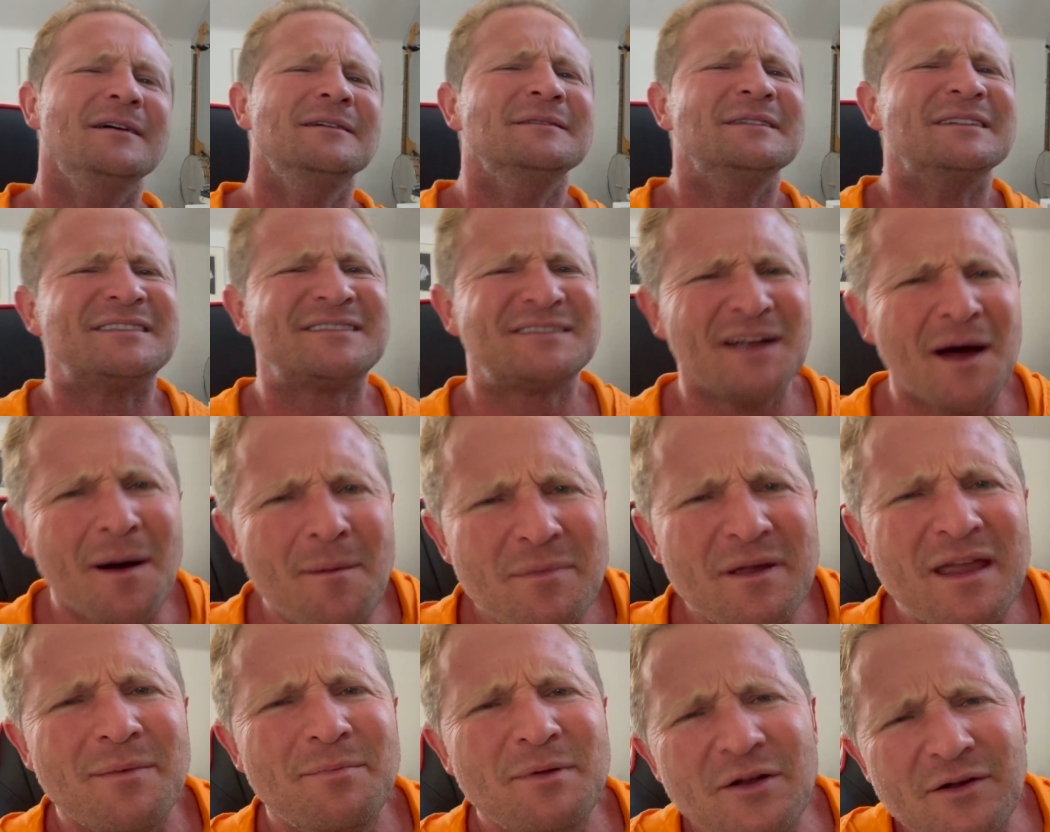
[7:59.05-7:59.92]

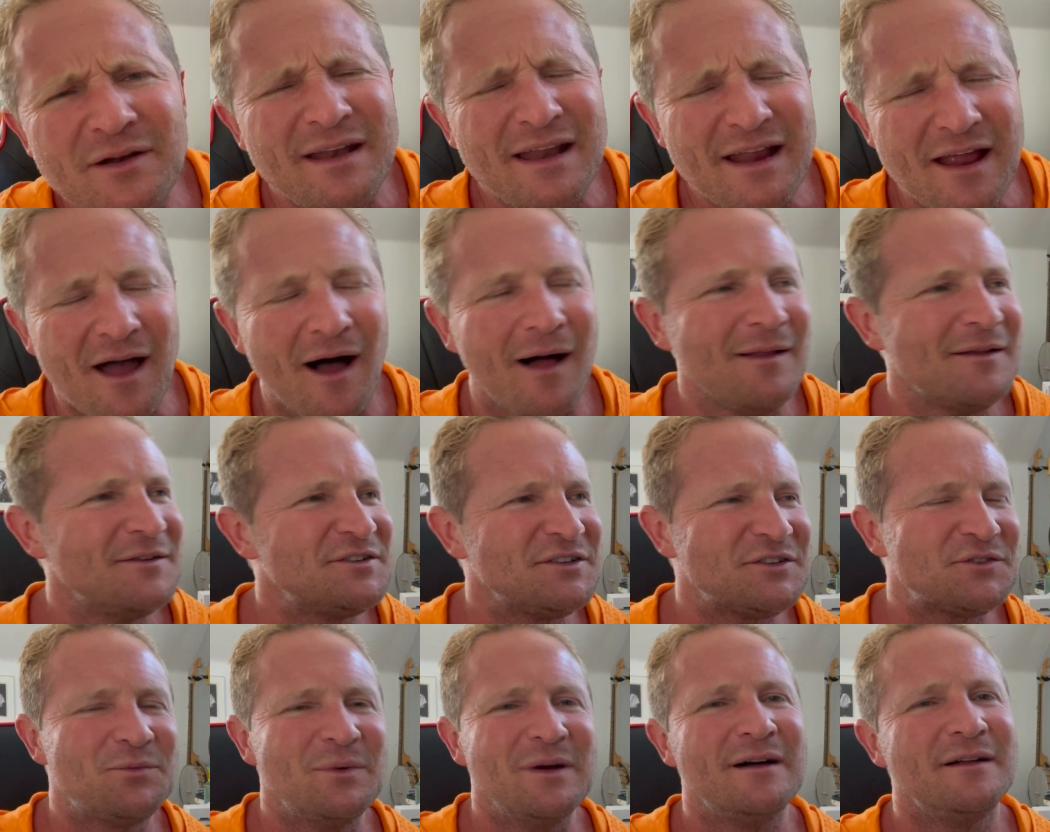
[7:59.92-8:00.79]
Some community
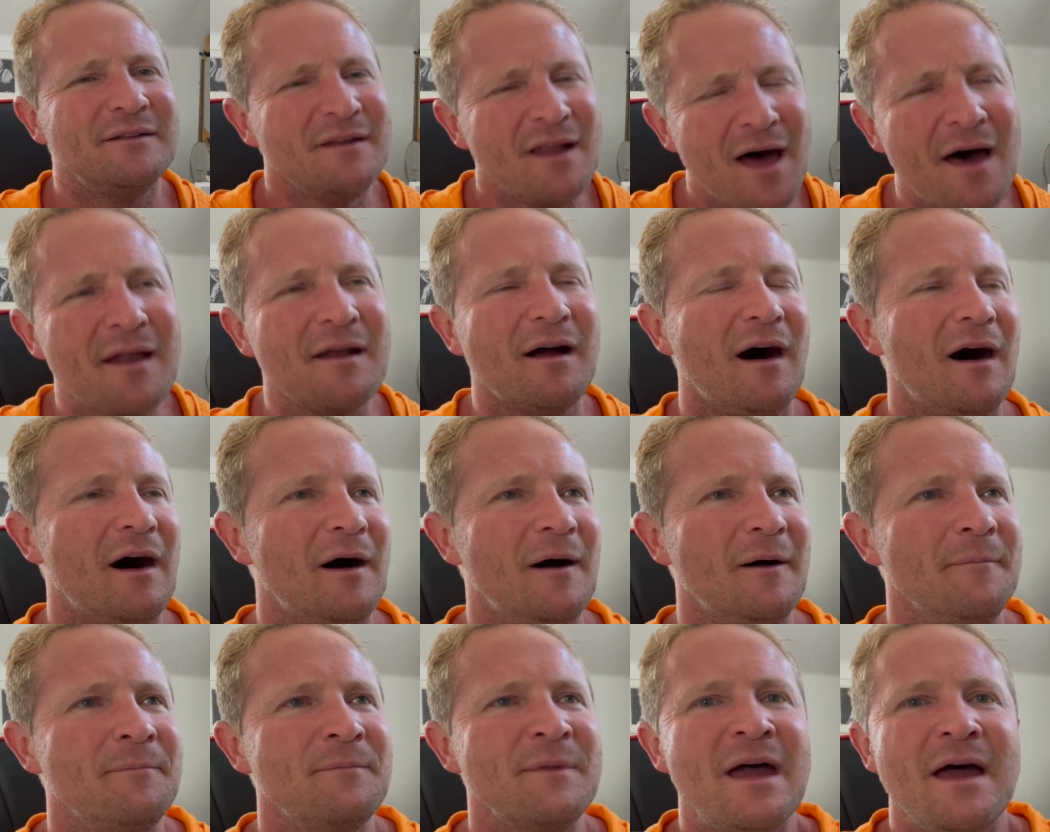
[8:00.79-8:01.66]
colleges will, not
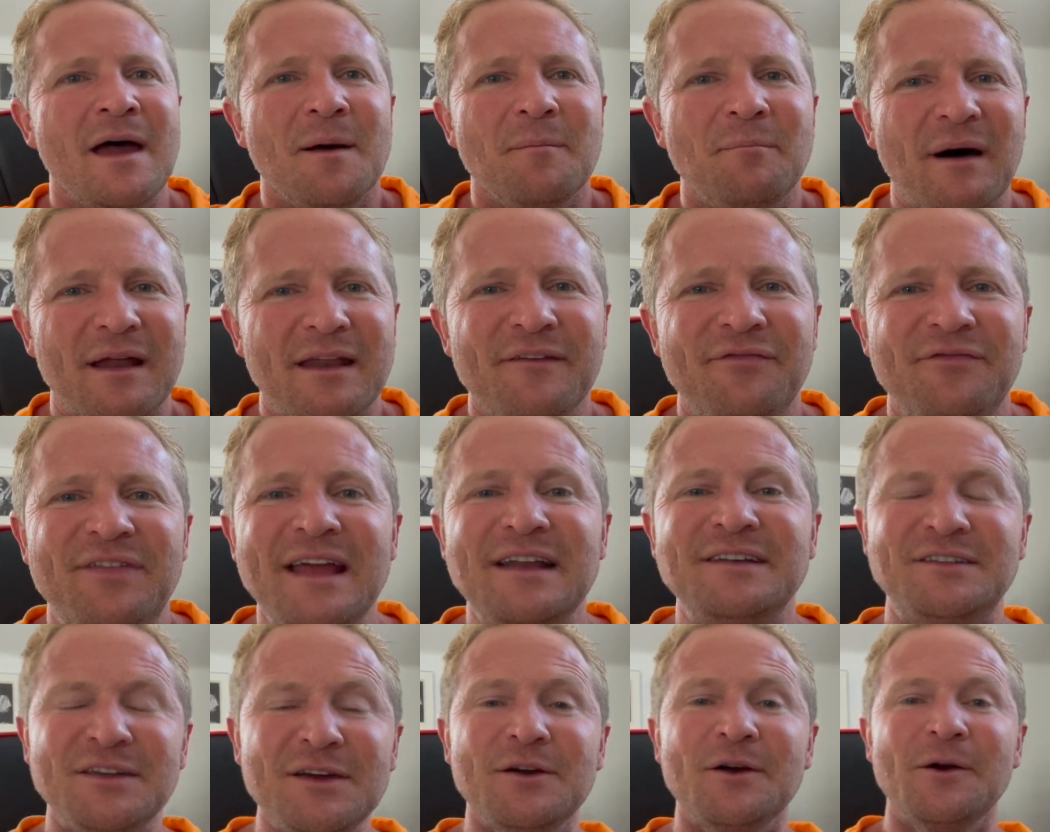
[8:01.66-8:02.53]
all. But if they
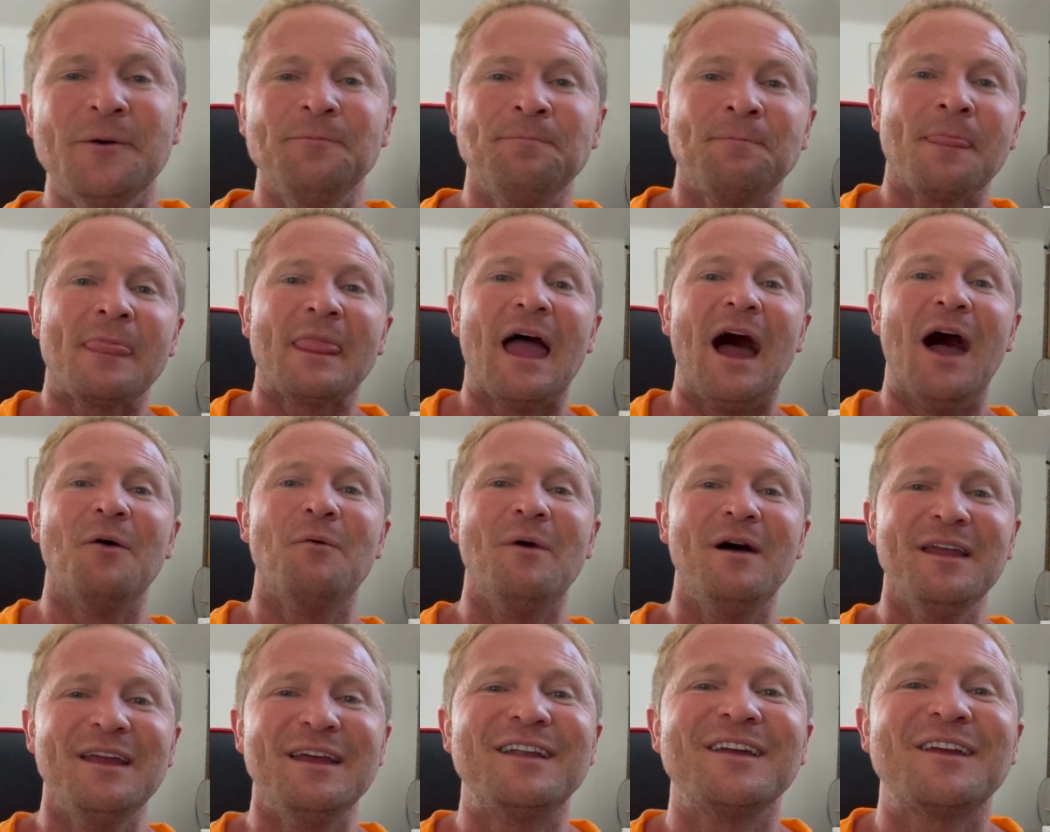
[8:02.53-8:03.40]
do, I
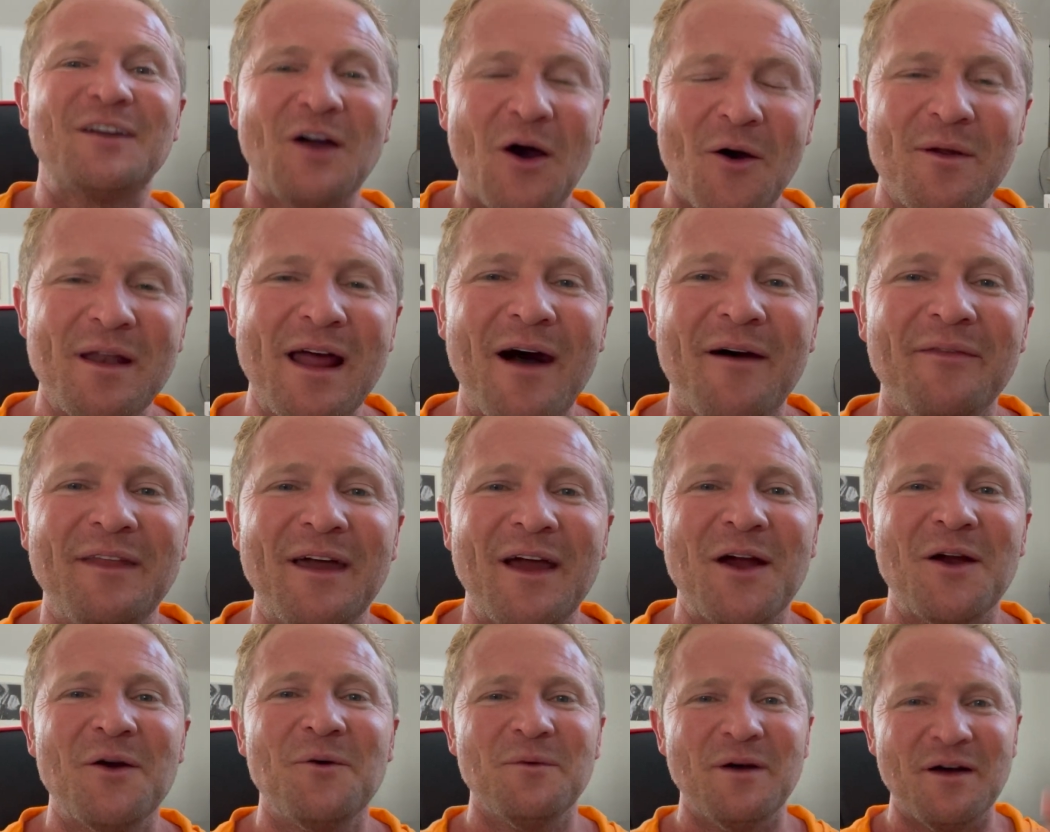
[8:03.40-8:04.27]
want you to go down
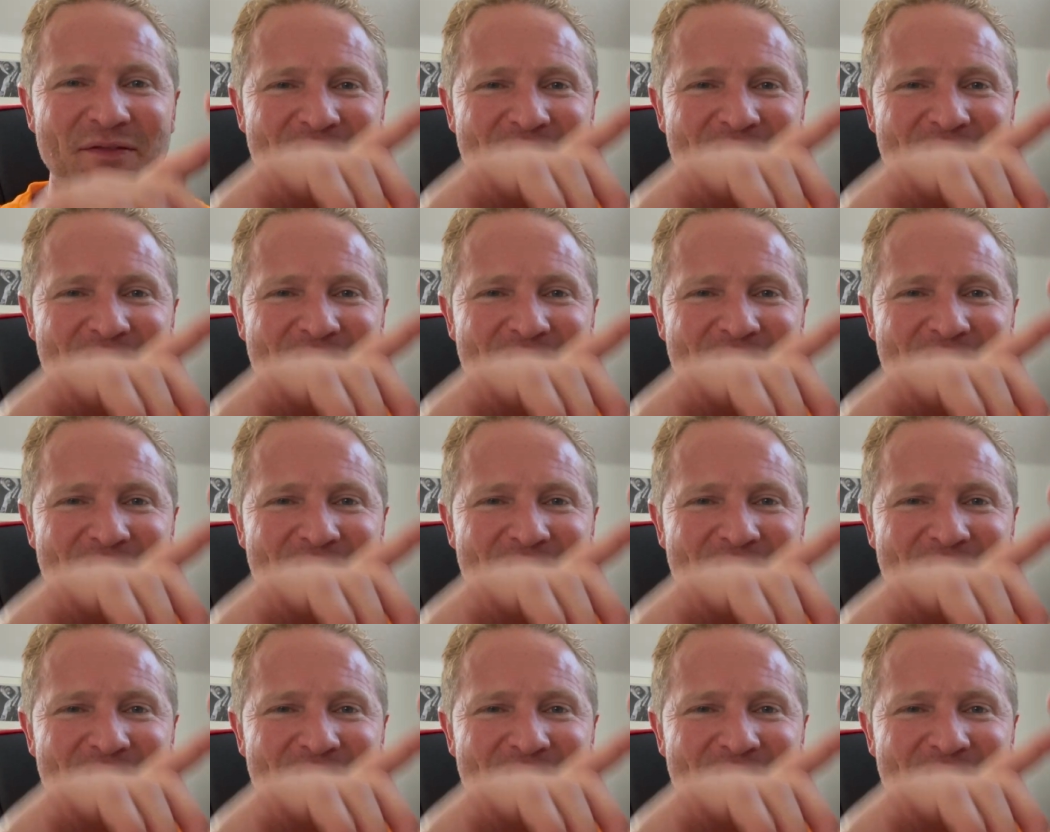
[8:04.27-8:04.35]
there with